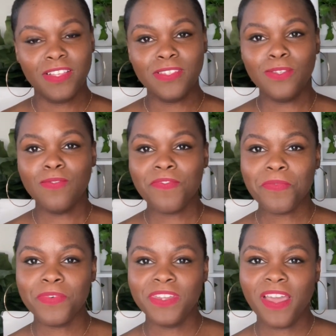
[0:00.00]
silver
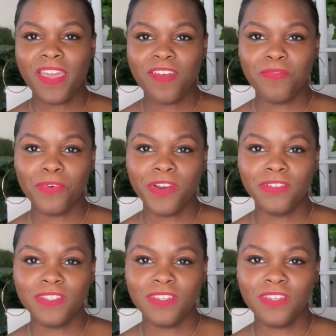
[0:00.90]
would not have
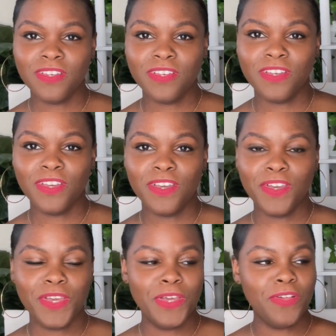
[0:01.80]
worked
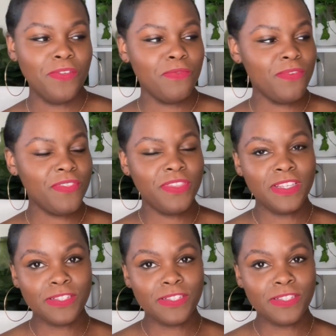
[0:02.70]
with this